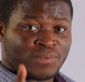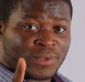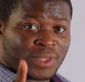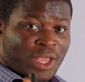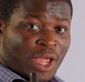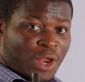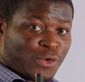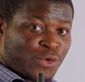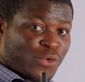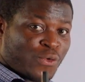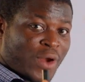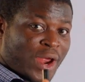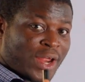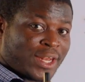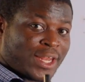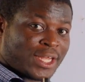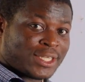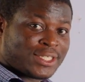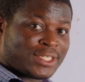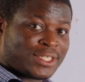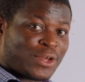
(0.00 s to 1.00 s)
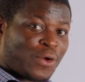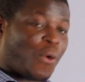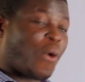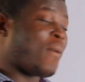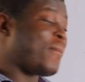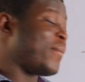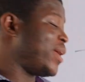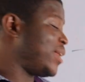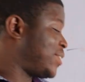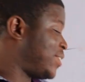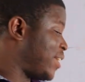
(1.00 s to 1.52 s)
Can you write that in the
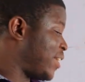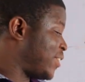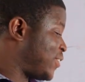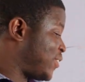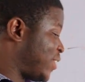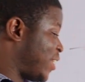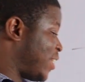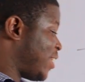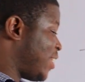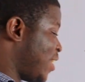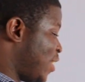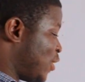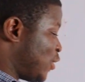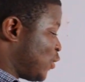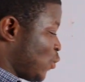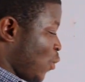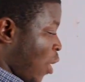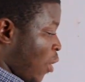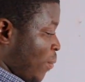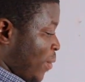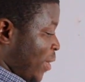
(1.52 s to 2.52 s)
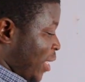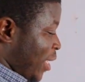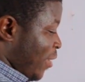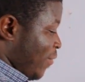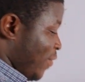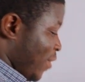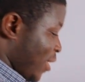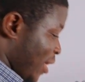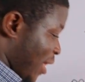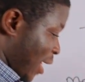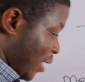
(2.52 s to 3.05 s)
comment section? So I'll be
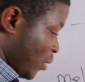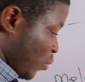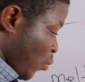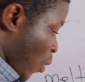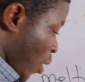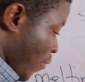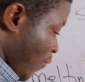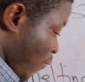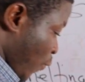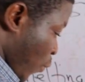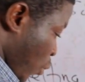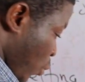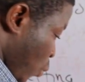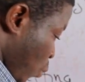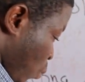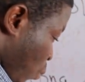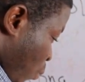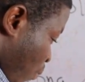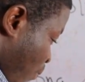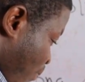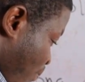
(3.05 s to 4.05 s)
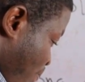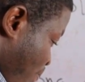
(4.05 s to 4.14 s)
leaving that one for you.